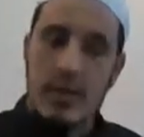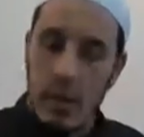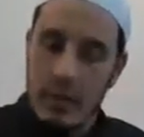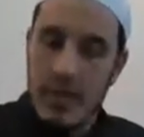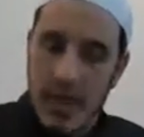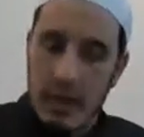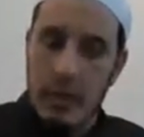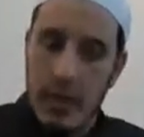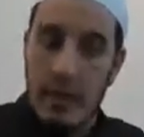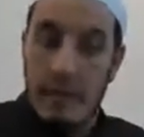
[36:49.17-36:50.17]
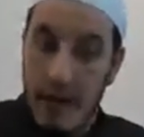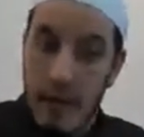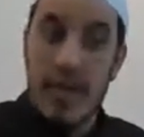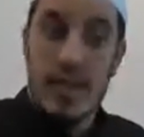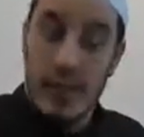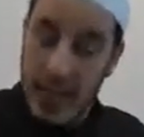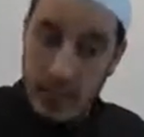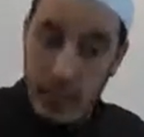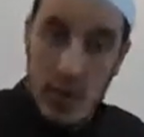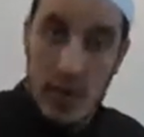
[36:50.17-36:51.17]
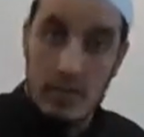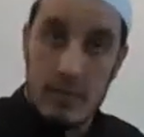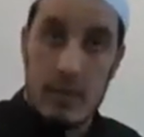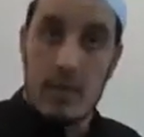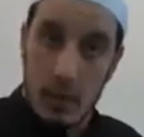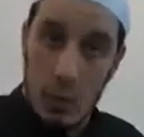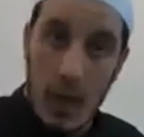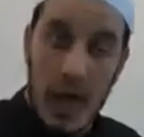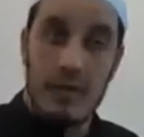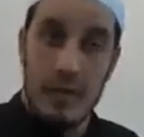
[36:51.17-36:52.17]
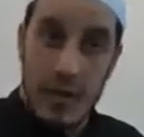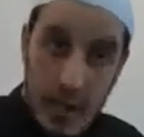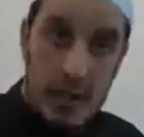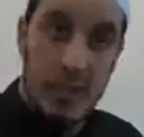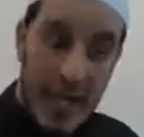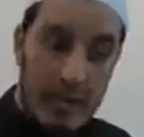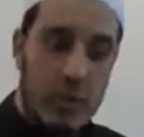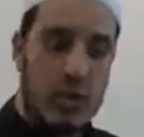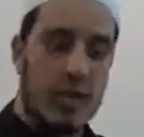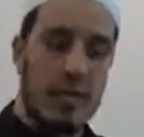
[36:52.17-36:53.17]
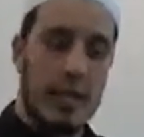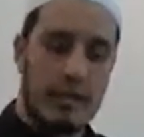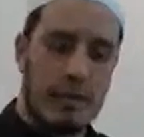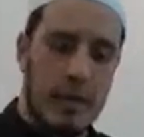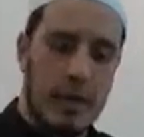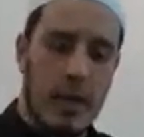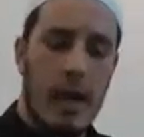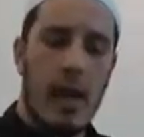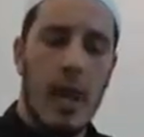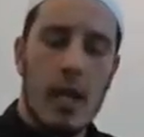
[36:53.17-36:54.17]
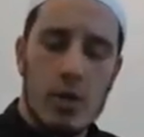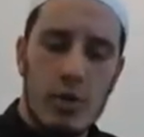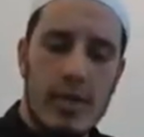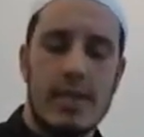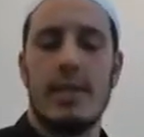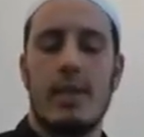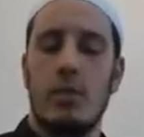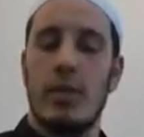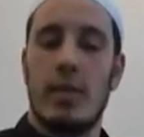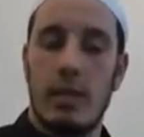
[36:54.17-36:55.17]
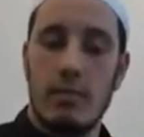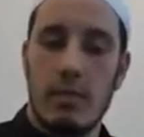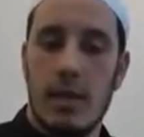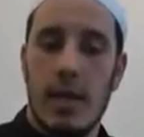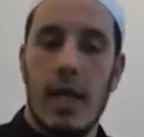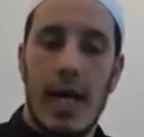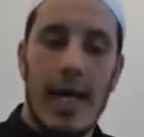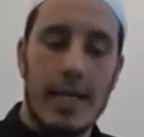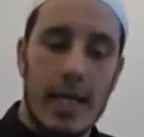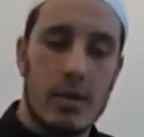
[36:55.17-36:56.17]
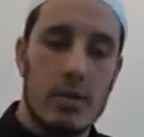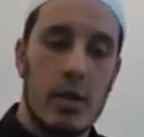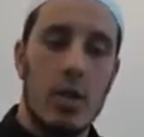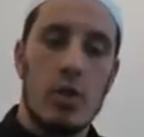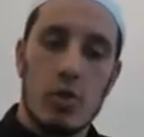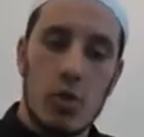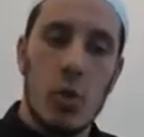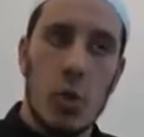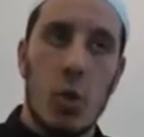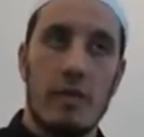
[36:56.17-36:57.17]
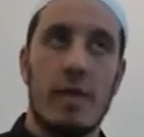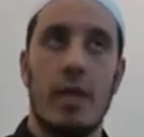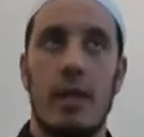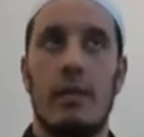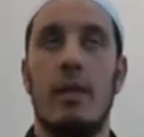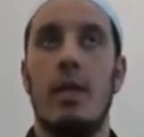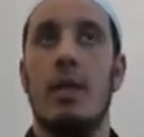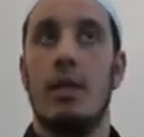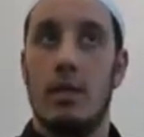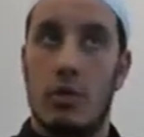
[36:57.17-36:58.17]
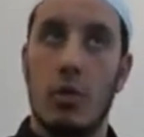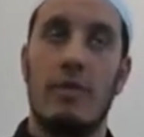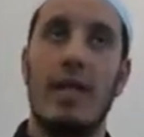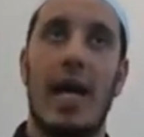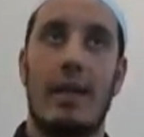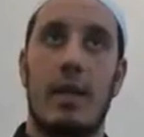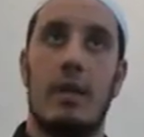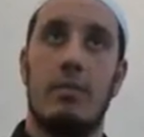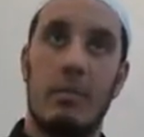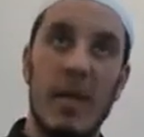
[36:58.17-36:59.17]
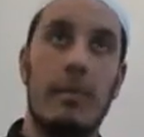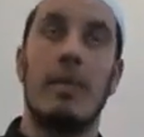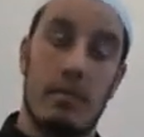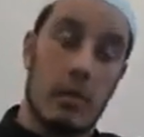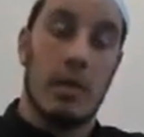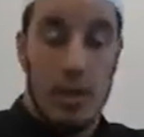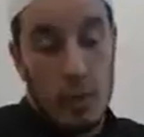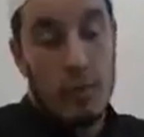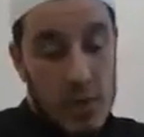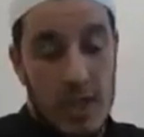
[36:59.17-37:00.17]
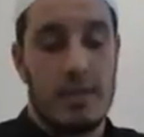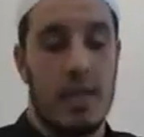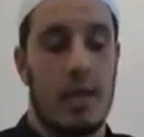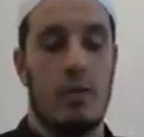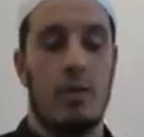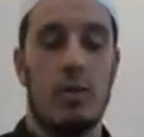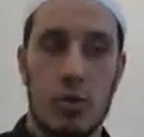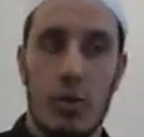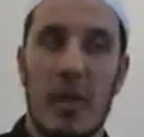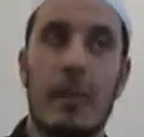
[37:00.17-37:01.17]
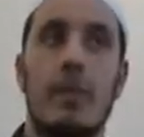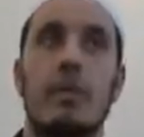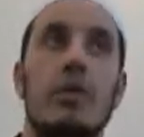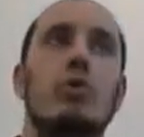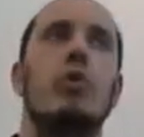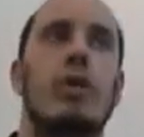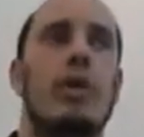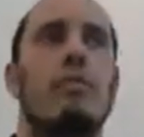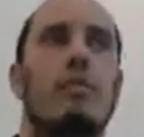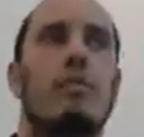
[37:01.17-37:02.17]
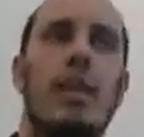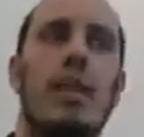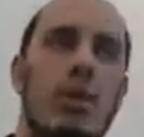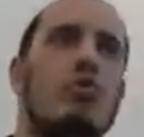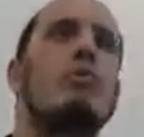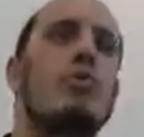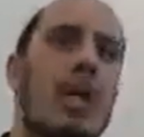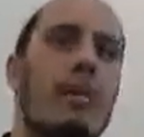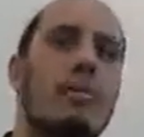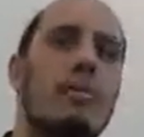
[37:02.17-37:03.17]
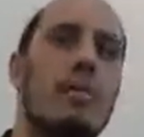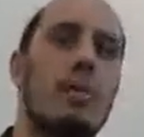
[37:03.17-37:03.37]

obviously, some of the families became Muslims, the wives, kids became Muslims, and everything. So he's sitting with them, and then two of the two of the other people, no, they're not Muslims now. Two people they saw them, and they saw Mus'ab